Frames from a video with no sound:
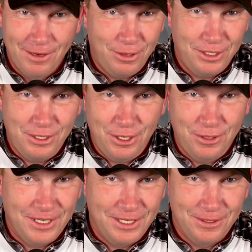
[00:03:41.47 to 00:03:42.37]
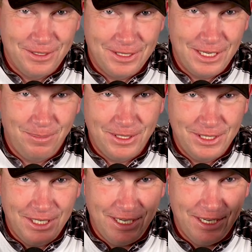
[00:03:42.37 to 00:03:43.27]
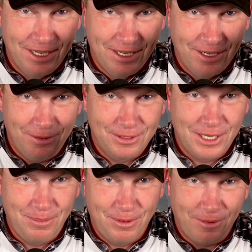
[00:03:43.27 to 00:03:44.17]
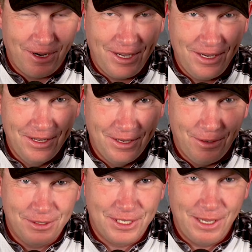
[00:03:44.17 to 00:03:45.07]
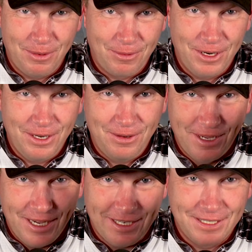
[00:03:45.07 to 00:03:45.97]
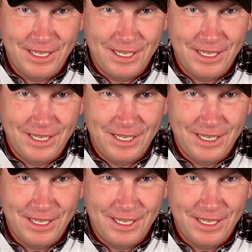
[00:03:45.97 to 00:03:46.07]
What'd you use? I use a skipping jig on a skipping rod, on a skipping reel, and I